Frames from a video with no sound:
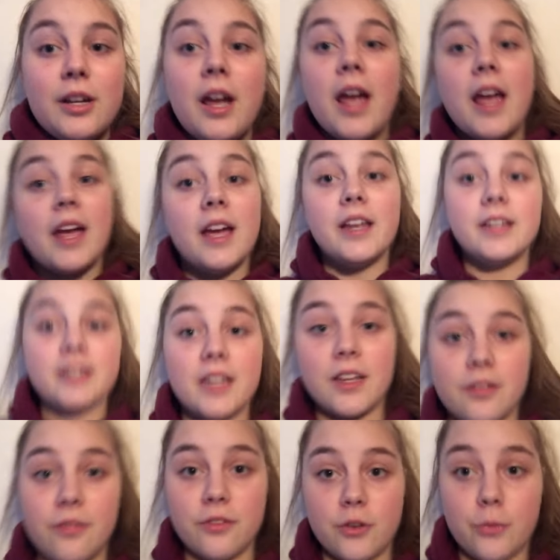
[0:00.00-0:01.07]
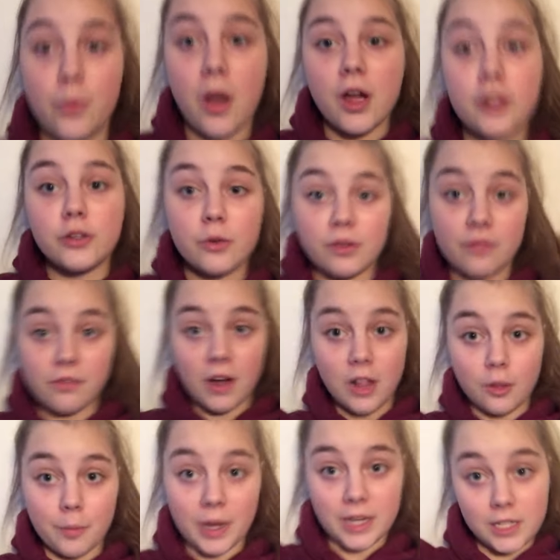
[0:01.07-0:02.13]
And if you want, you can follow
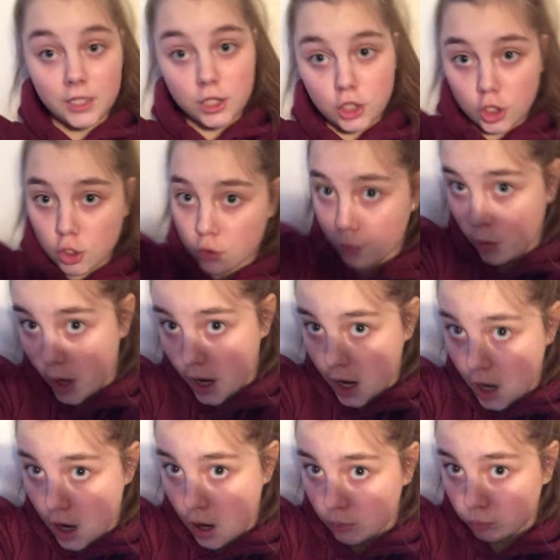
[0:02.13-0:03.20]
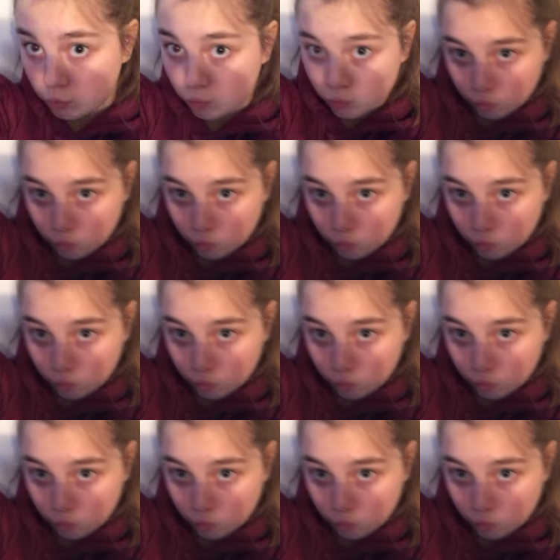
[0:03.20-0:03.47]
my Instagram.